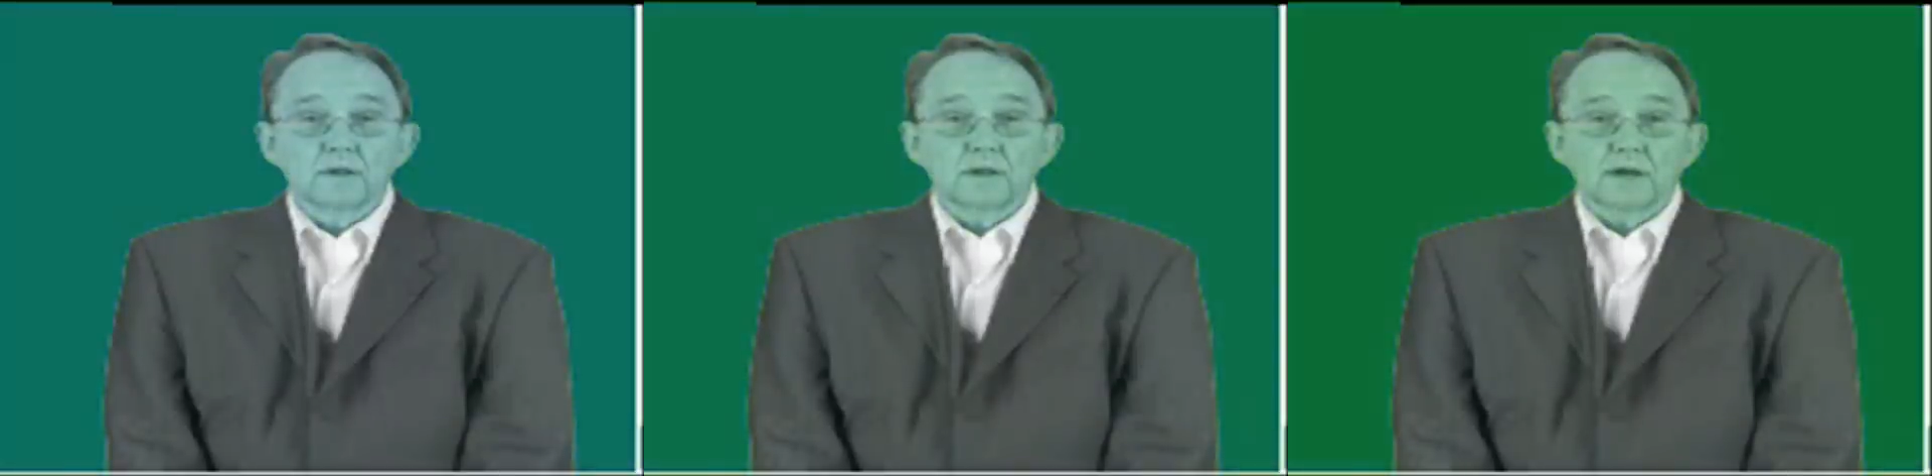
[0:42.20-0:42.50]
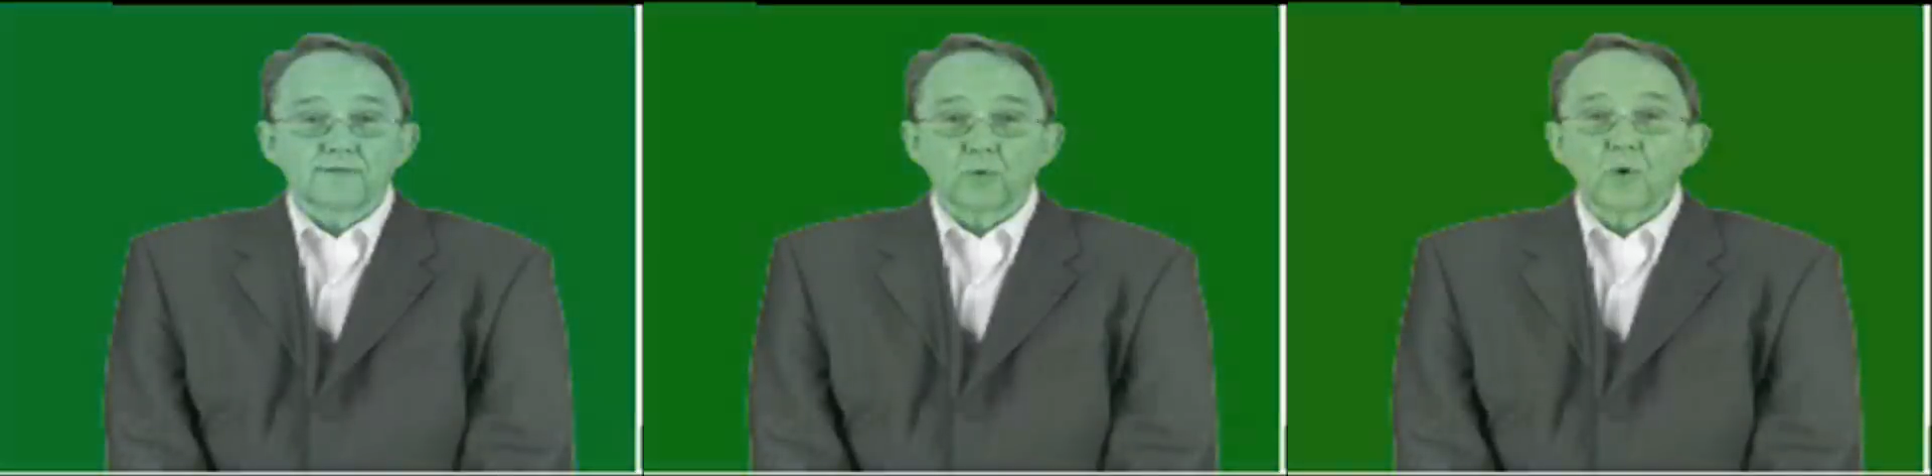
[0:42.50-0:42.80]

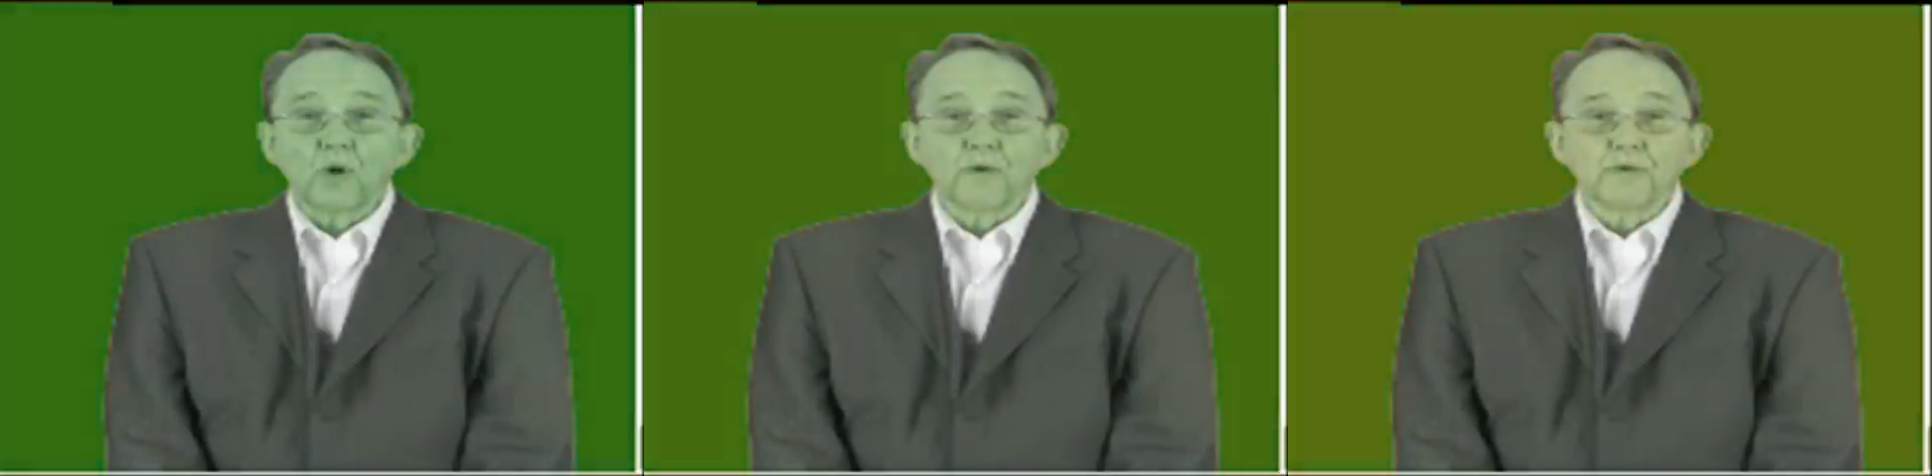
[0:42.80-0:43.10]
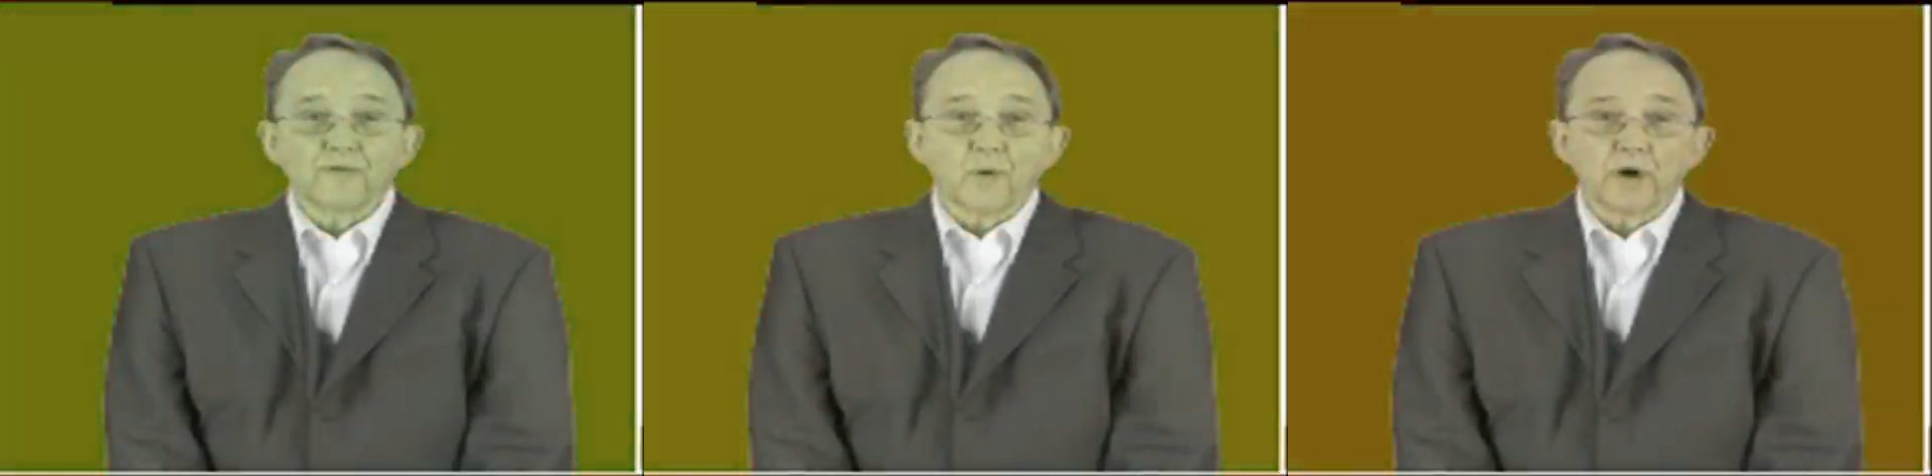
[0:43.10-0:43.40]
After all,
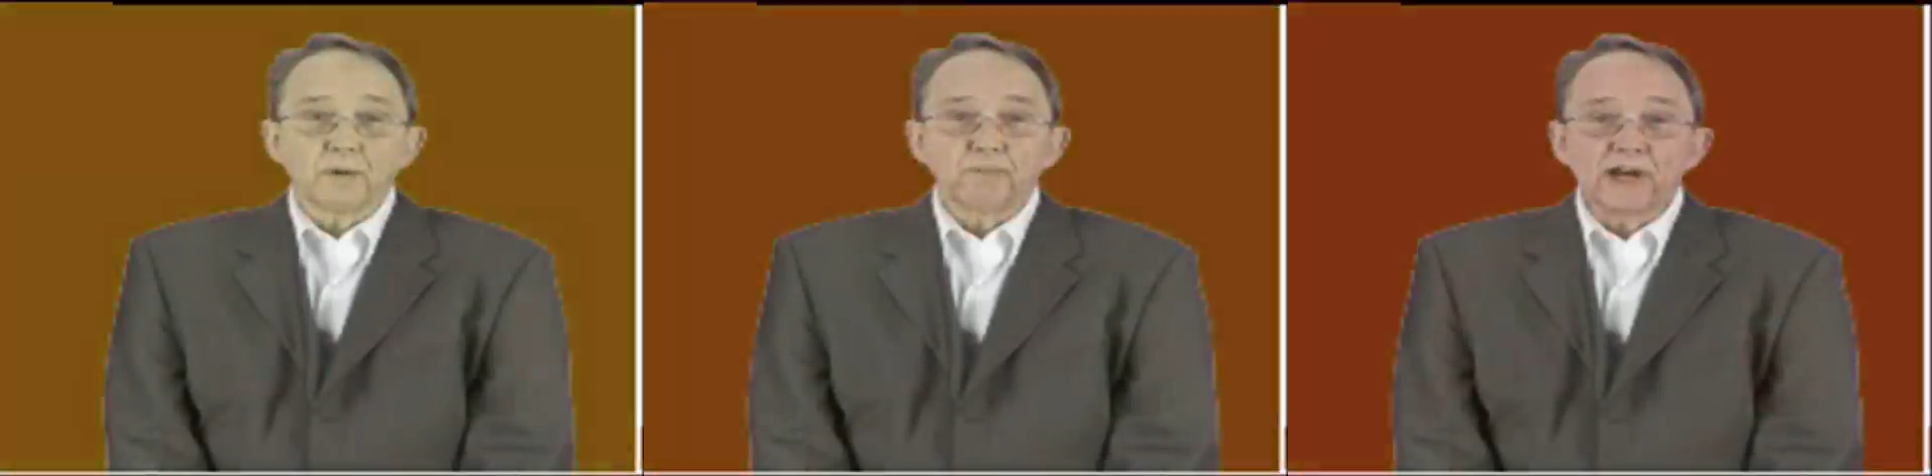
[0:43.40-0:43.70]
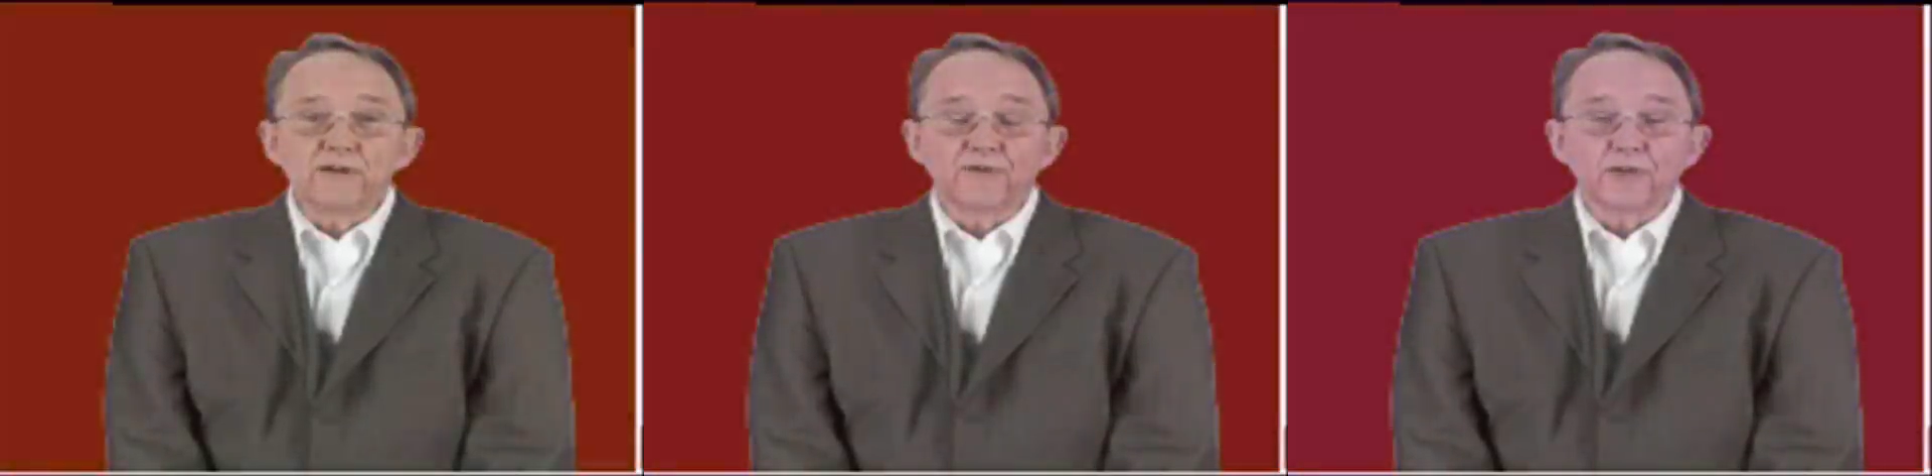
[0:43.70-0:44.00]
you've already
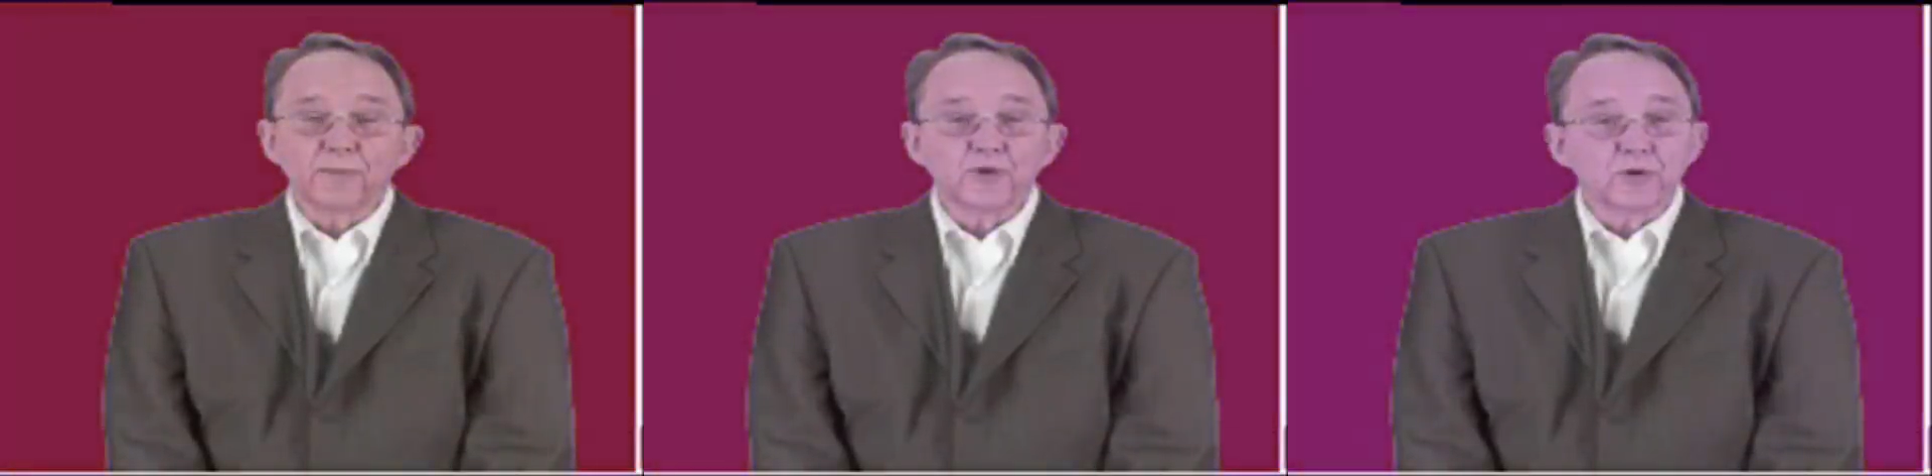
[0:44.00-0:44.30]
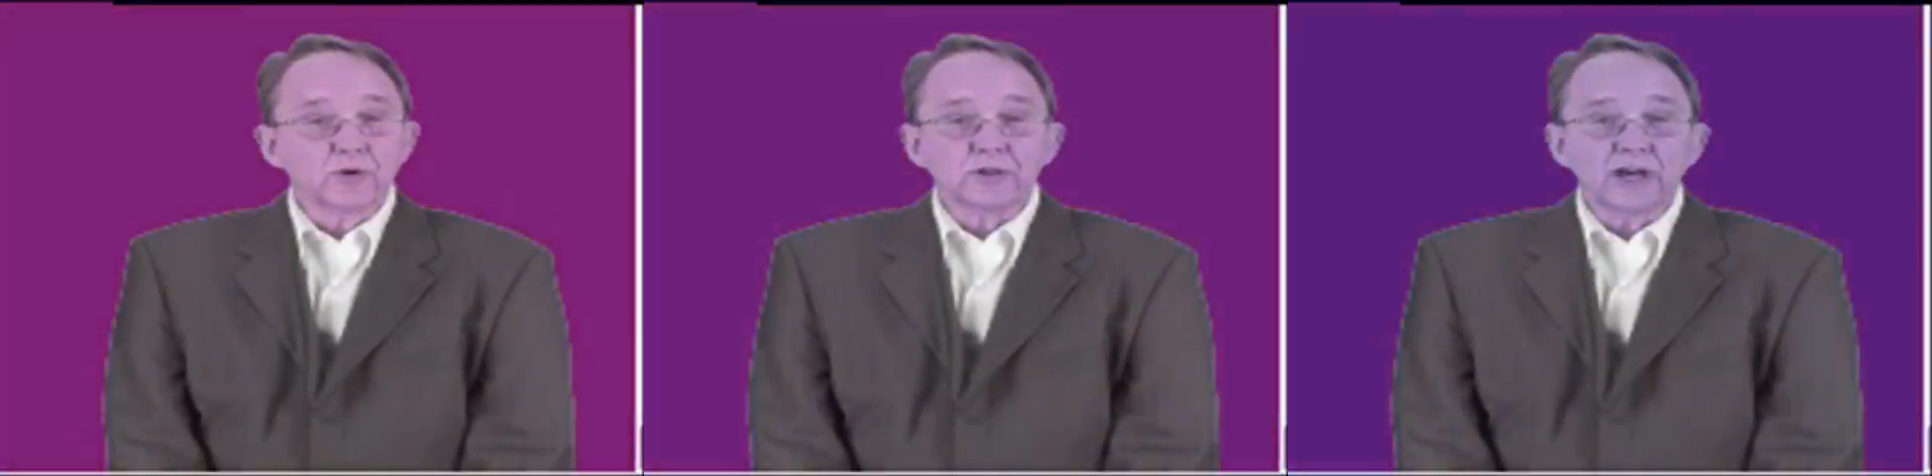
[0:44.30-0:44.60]
paid for them through
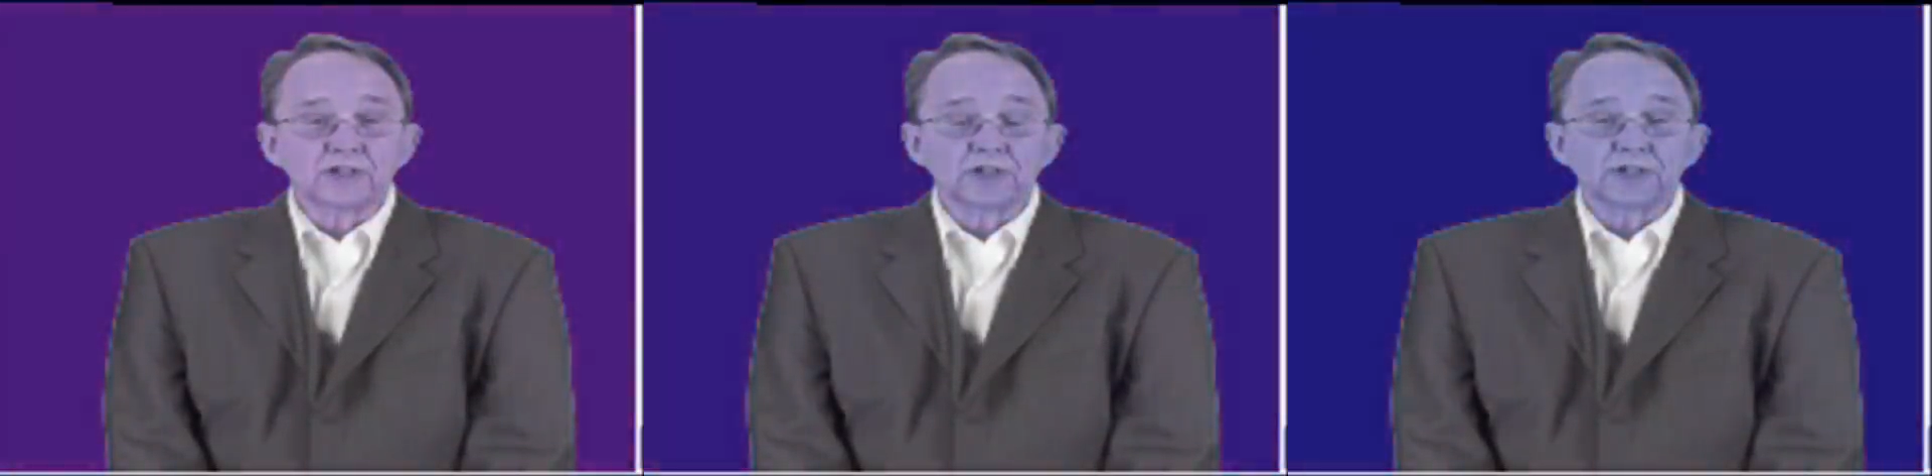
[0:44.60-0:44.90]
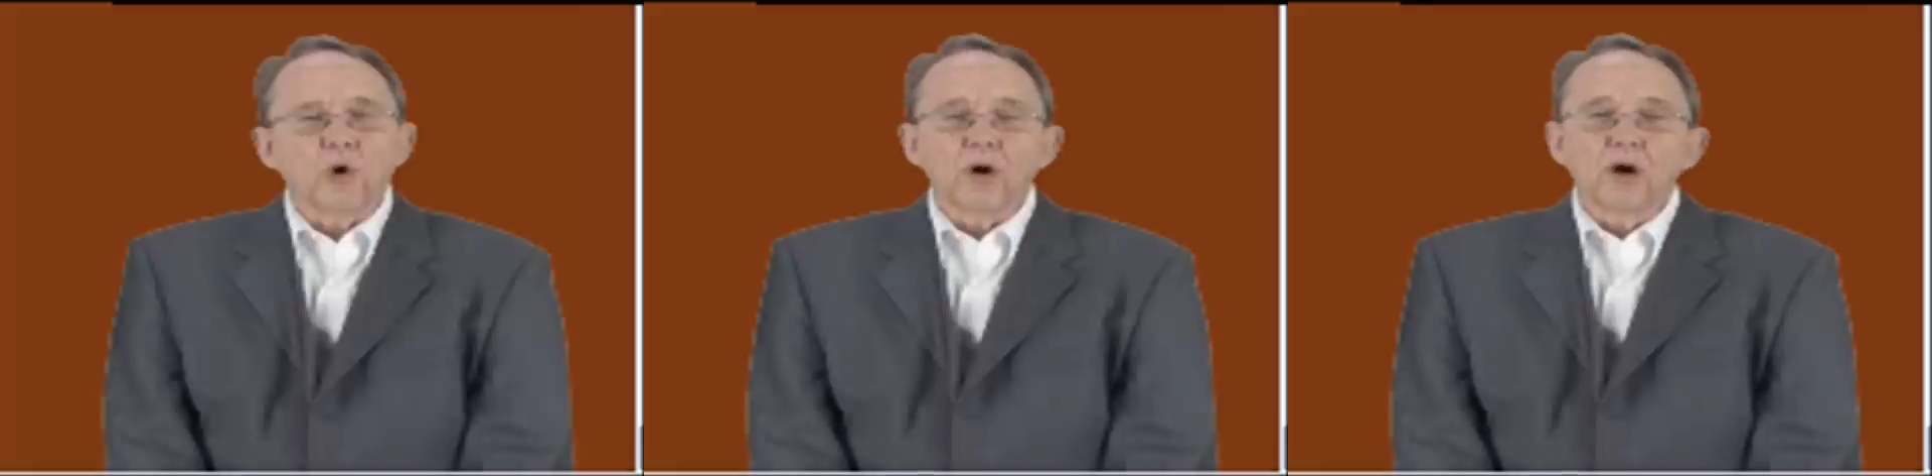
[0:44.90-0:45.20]
your taxes.